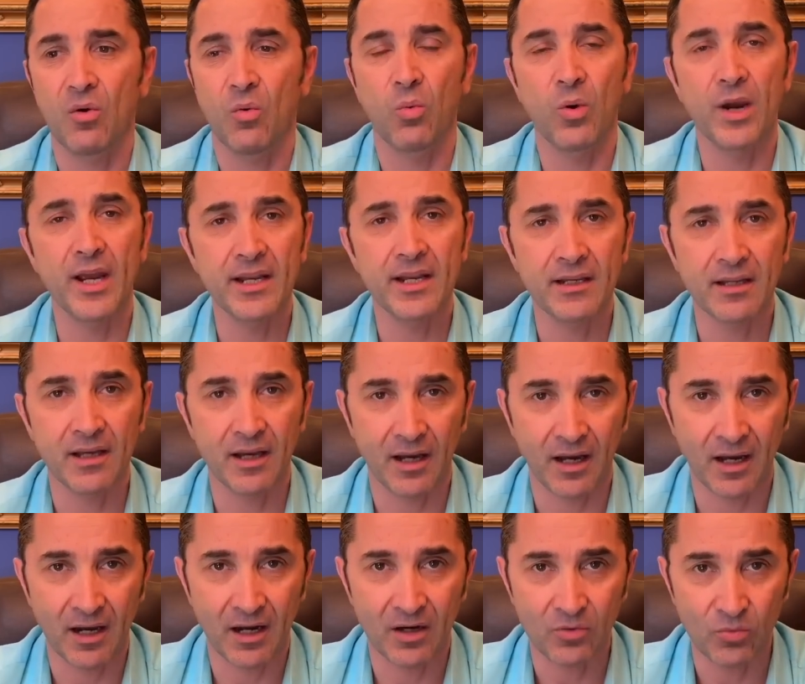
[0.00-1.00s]
when
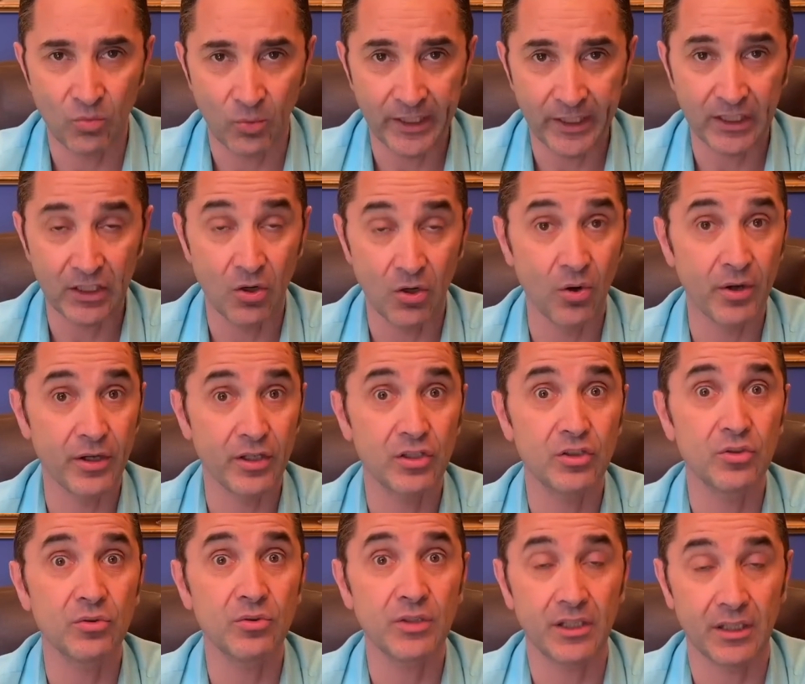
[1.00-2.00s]
are we
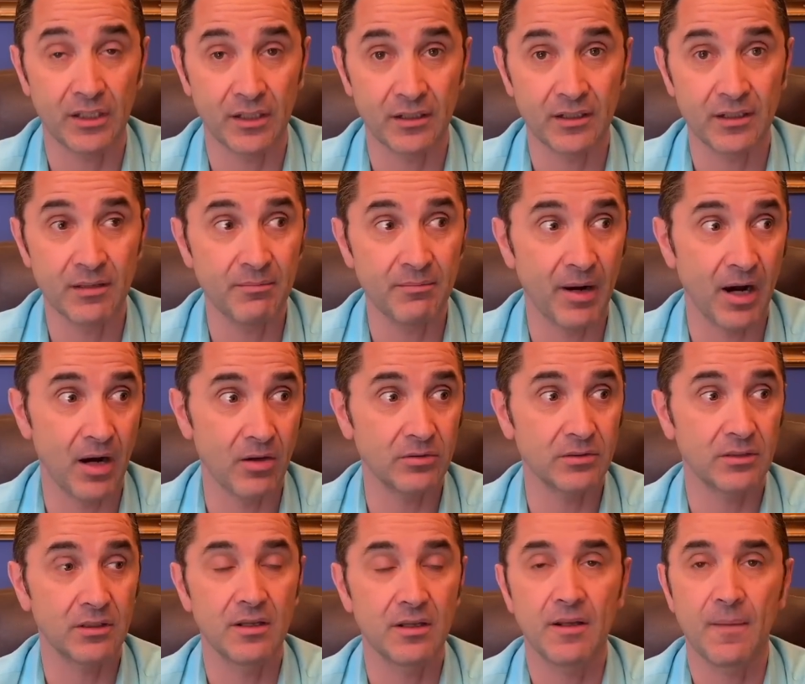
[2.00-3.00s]
going to hear
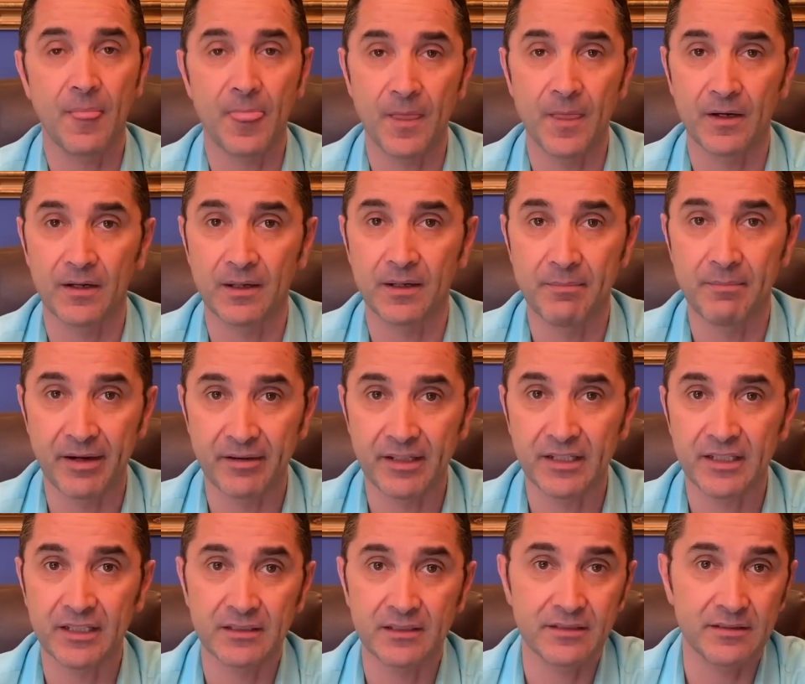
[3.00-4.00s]
about the
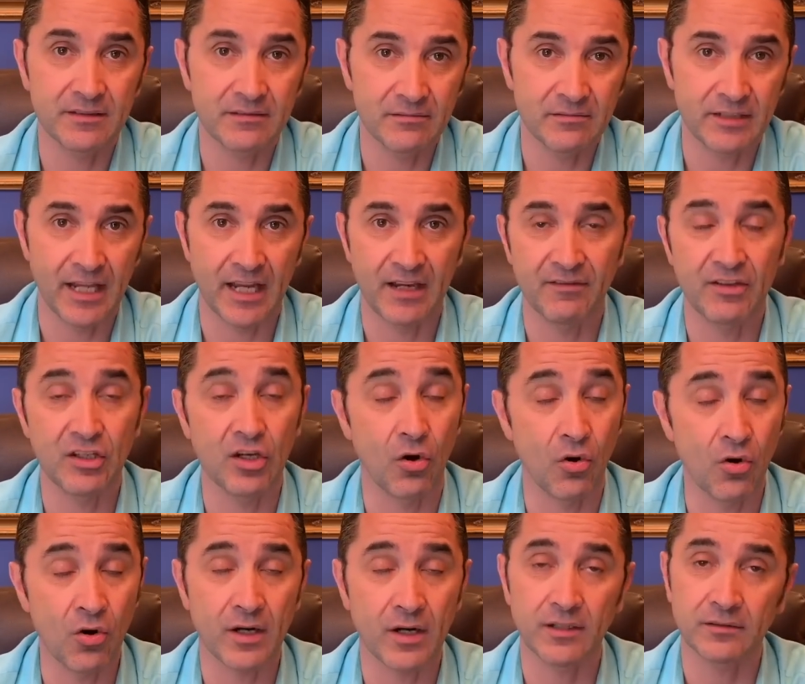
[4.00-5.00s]
American Navy
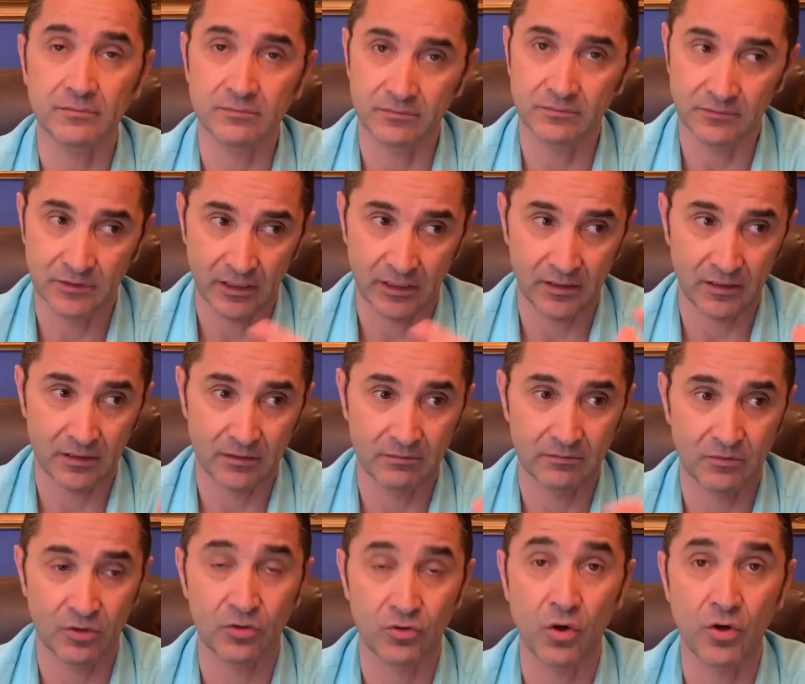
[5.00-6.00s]
or the
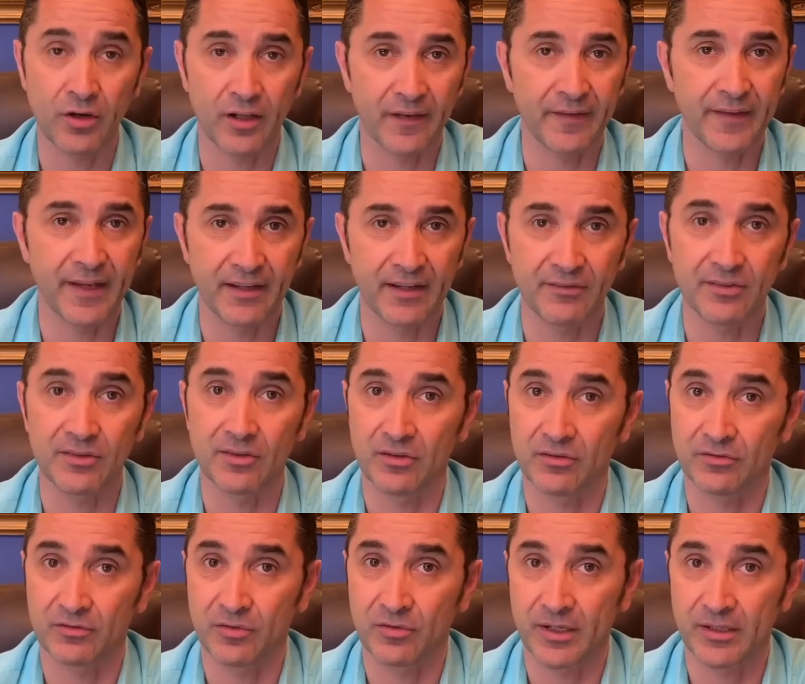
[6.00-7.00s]
Royal Navy
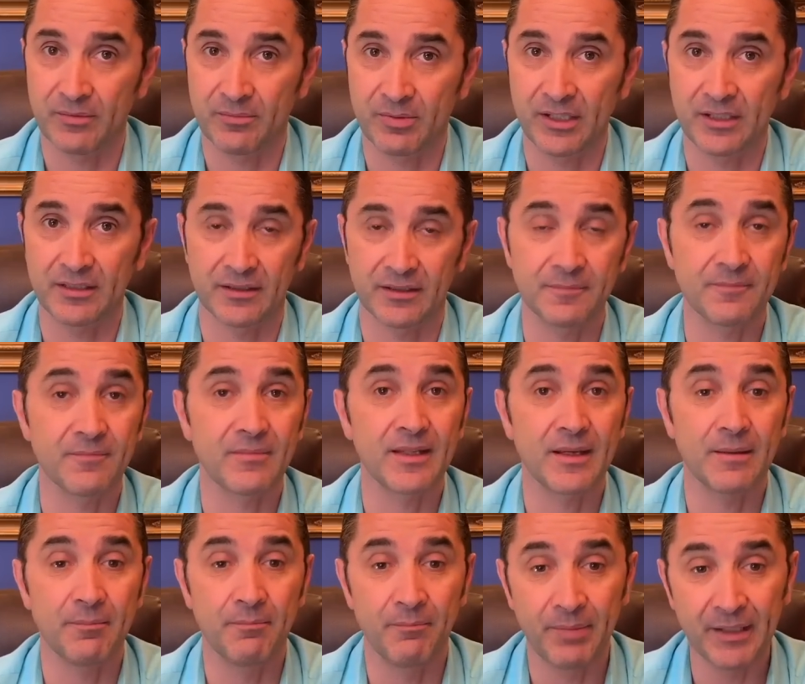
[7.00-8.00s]
of Great Britain
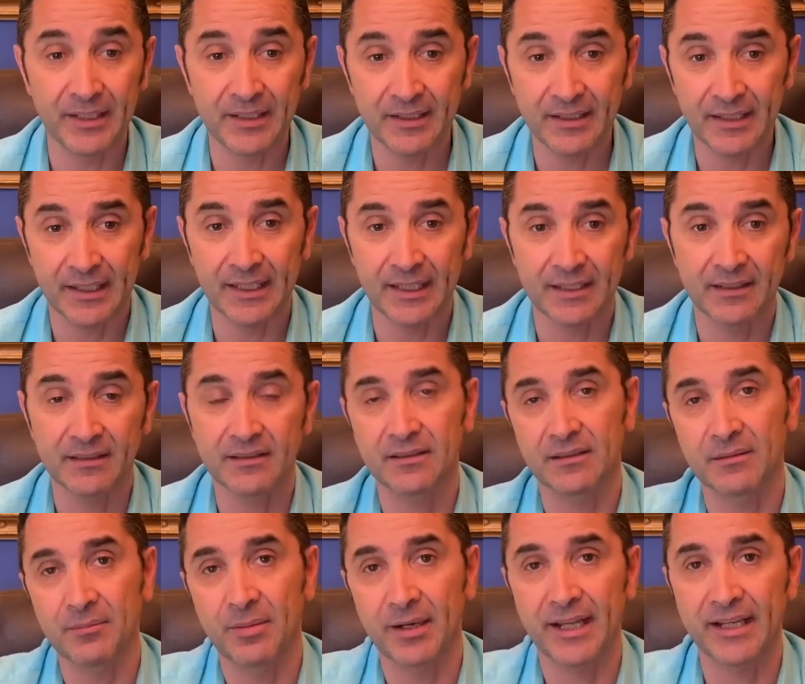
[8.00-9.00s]
being in
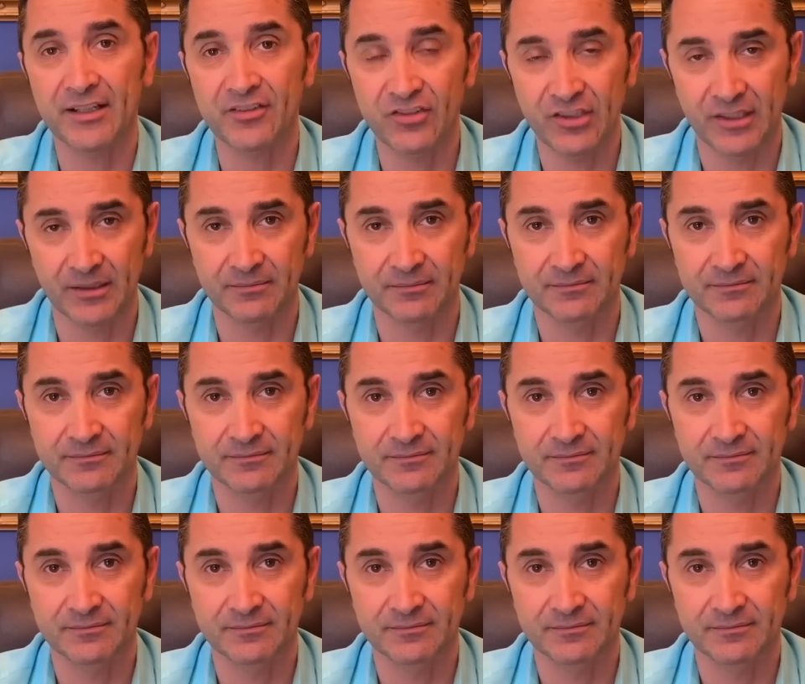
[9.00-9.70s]
the Black Sea?